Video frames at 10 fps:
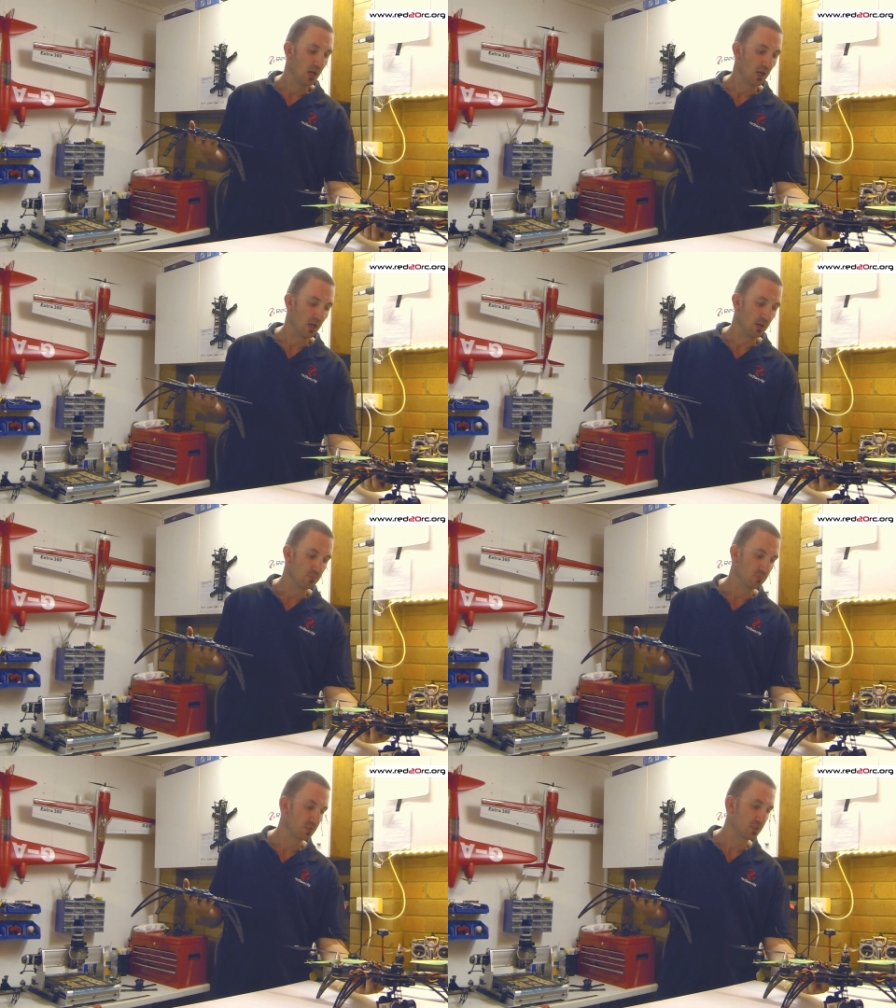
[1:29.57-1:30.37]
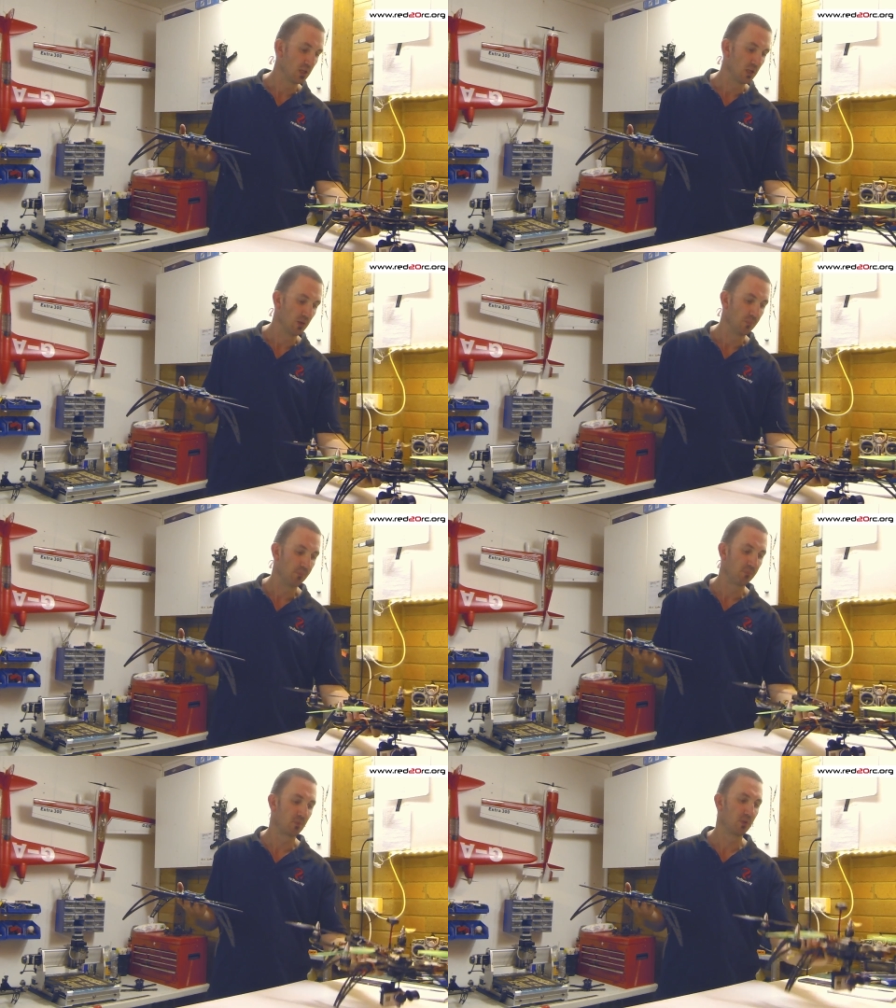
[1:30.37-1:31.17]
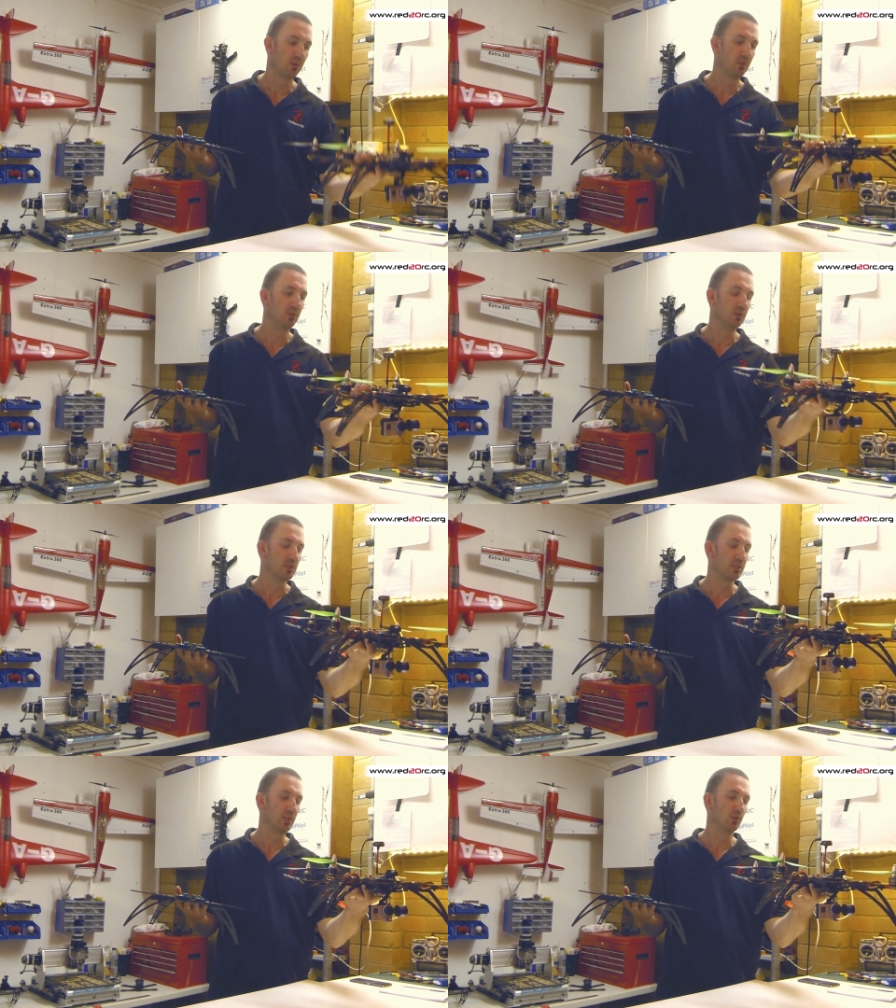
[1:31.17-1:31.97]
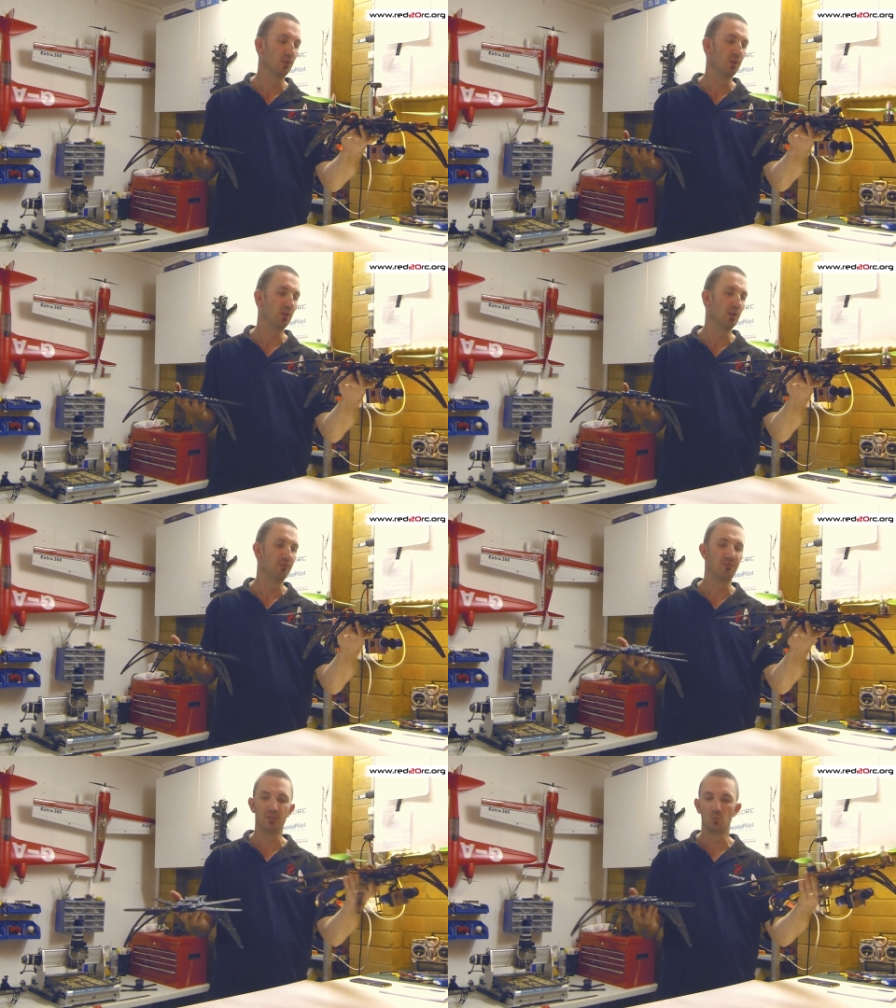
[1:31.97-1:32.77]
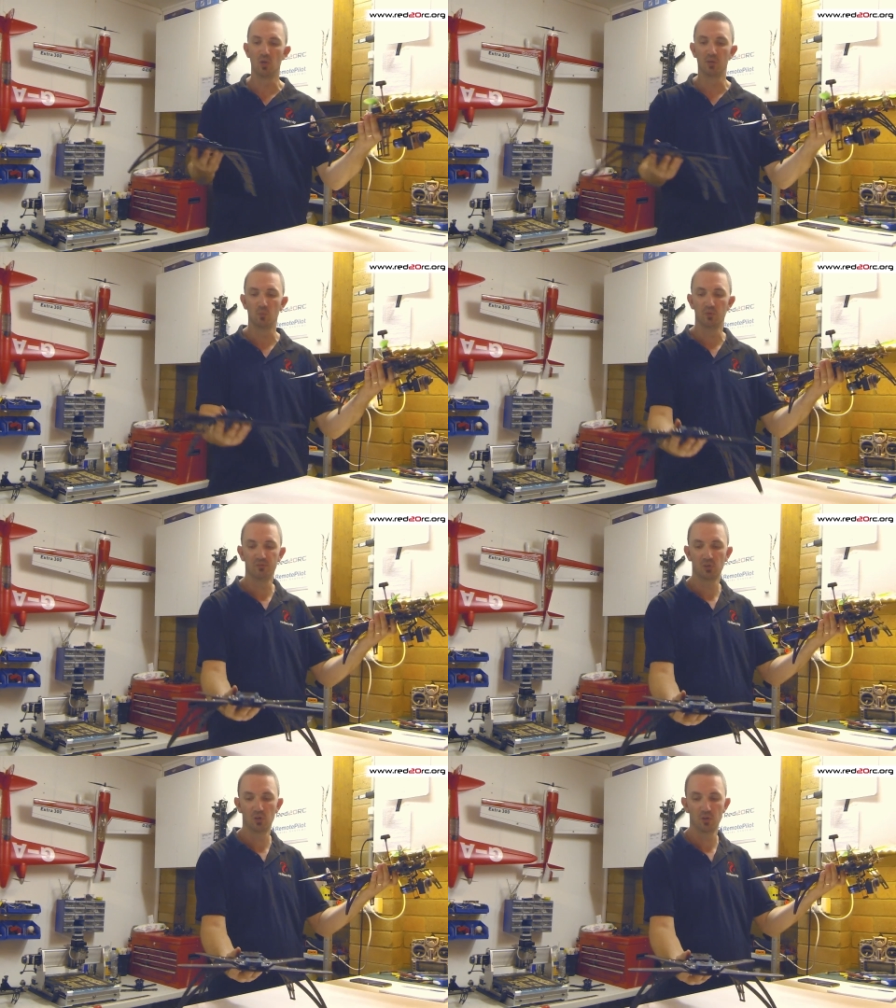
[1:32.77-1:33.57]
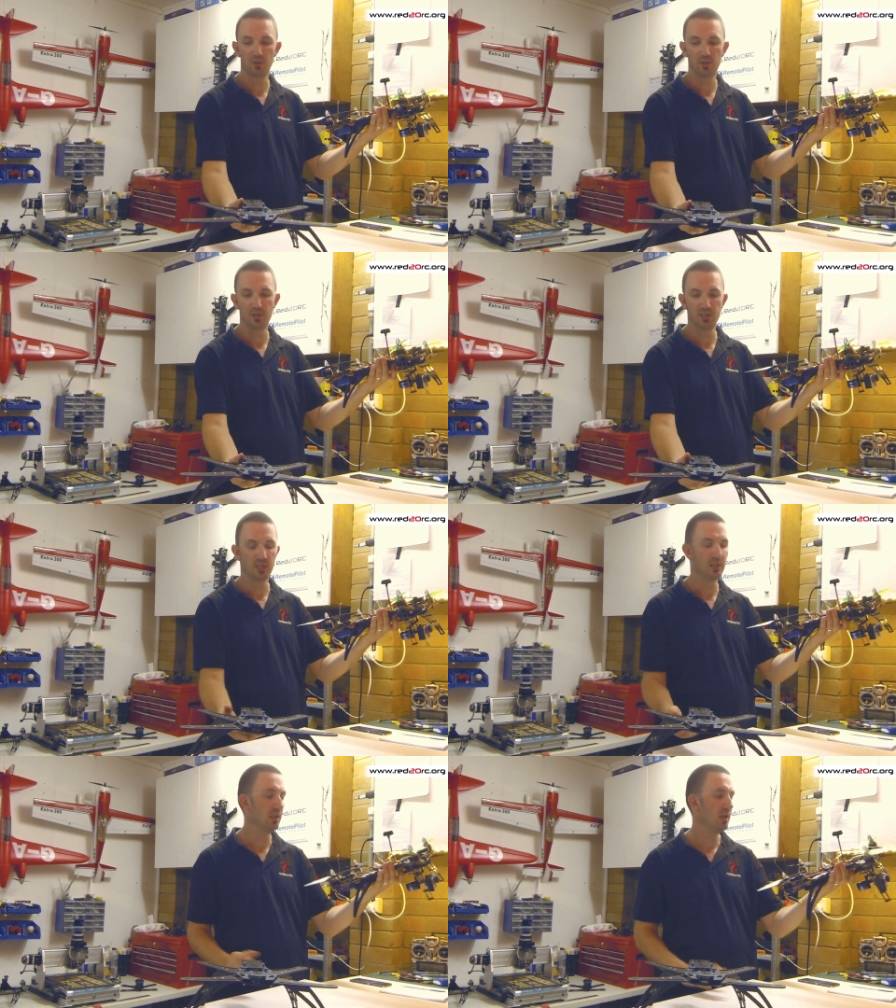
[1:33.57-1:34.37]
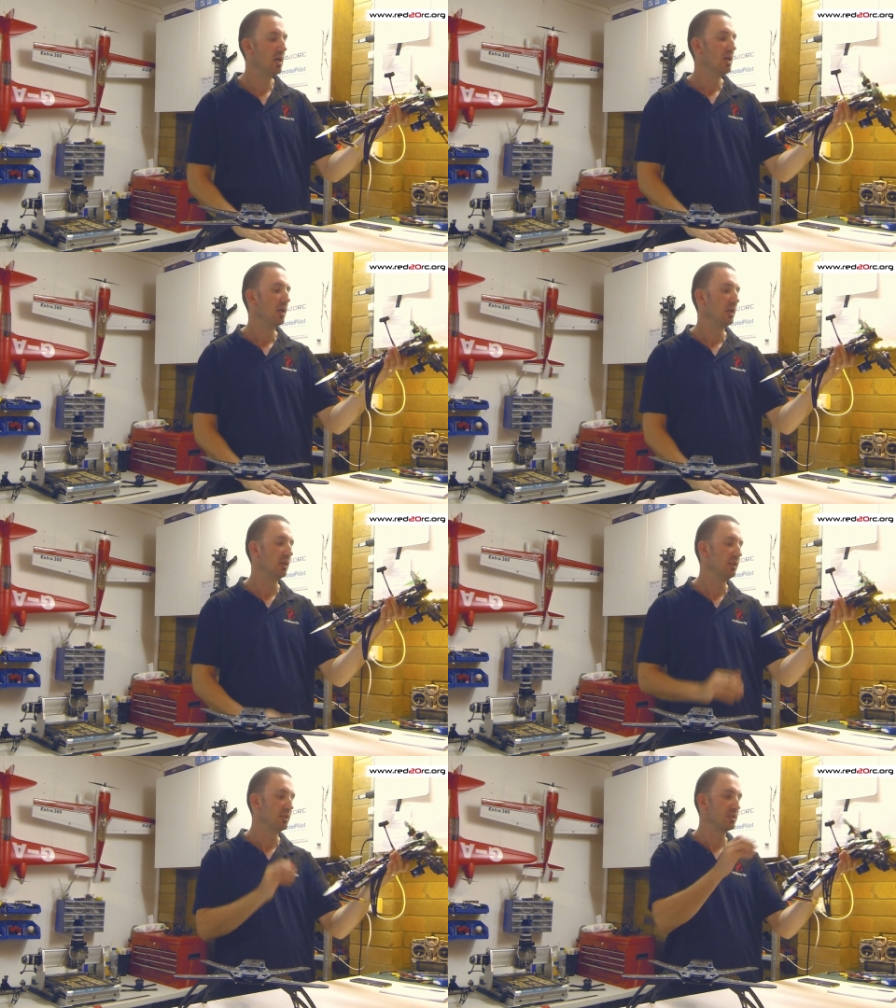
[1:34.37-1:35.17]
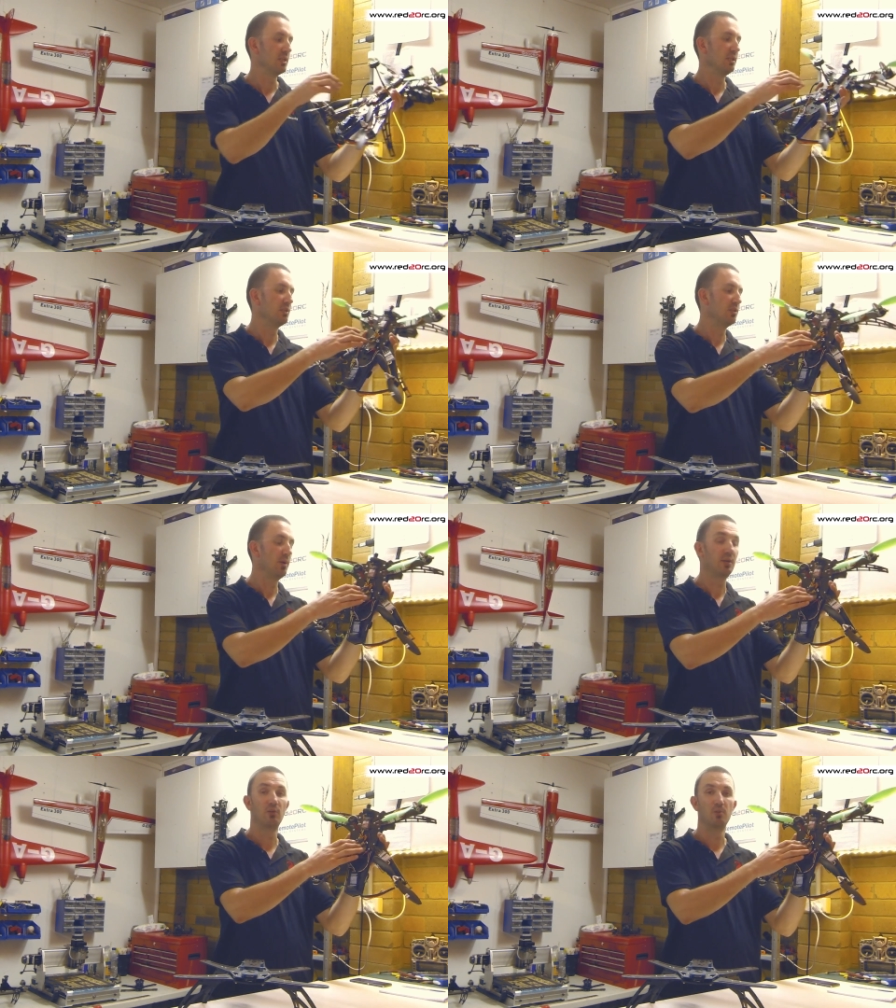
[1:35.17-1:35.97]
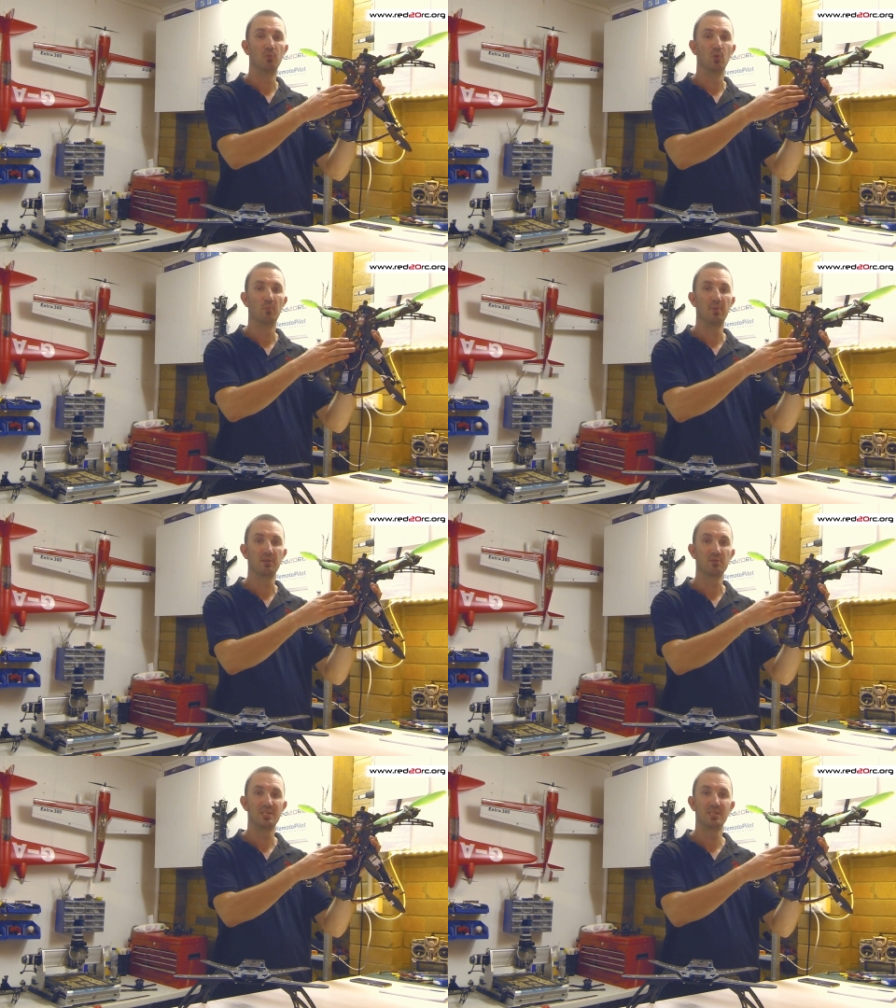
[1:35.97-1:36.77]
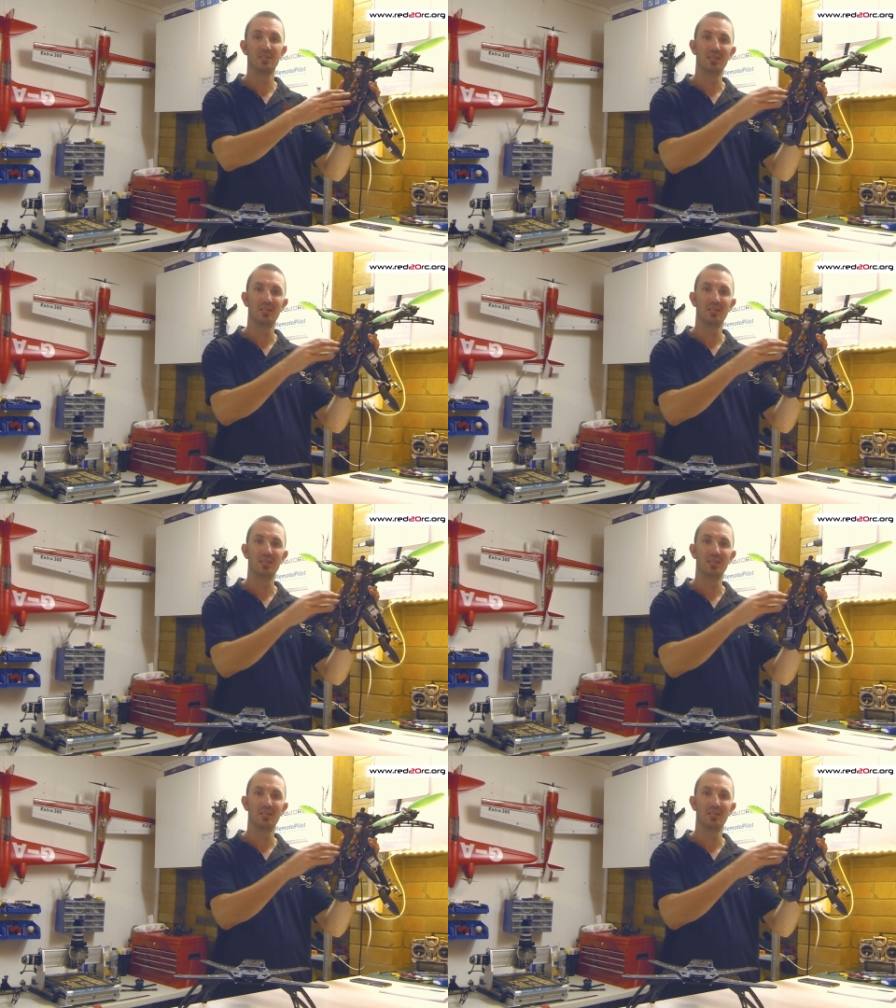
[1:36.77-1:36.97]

Um, so you can see on the V1 we've got the uh, Naze32 Acro board mounted.